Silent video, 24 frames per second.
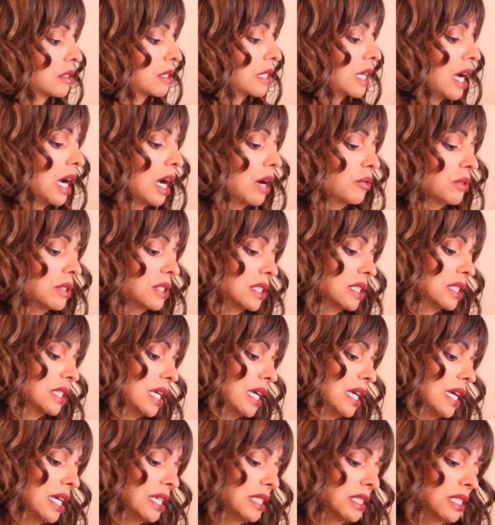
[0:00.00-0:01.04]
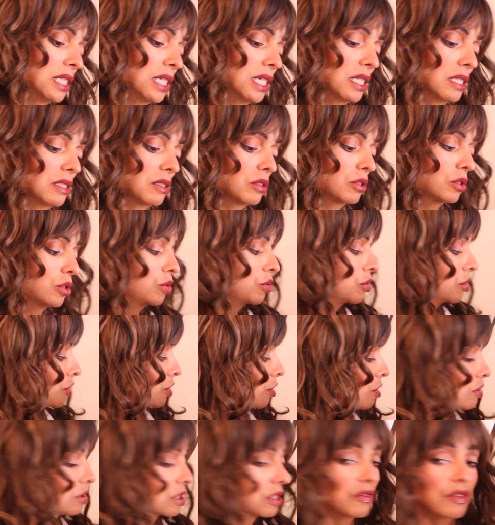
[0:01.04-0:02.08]
So I would say I did
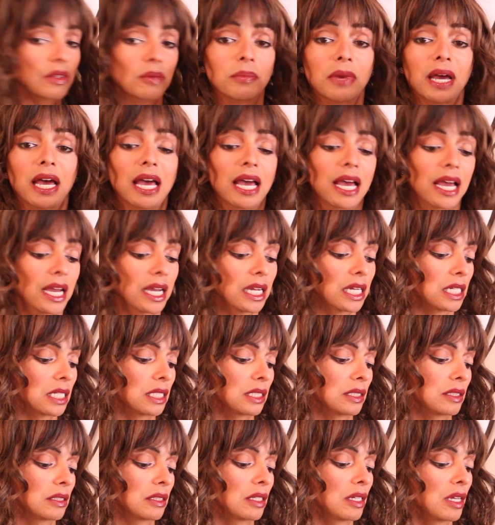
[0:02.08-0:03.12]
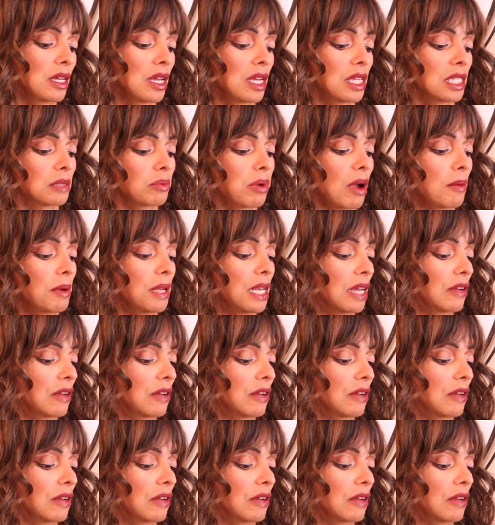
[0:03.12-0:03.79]
2/3 of the bag, probably